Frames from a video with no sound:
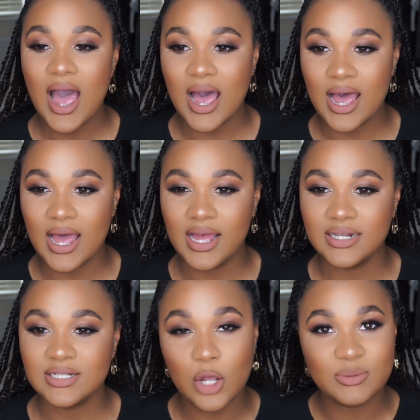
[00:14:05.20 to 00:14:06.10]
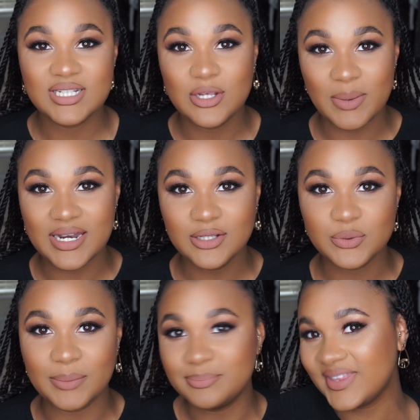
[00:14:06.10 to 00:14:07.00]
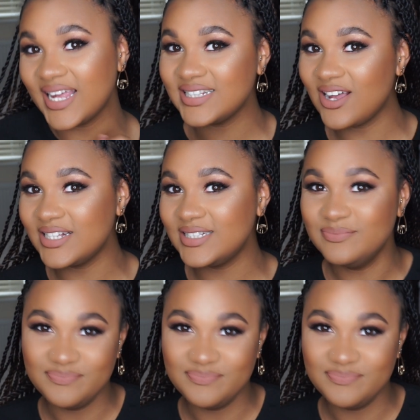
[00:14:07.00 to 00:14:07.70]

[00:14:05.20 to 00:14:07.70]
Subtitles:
and I hope to see you in my next one. Thanks guys,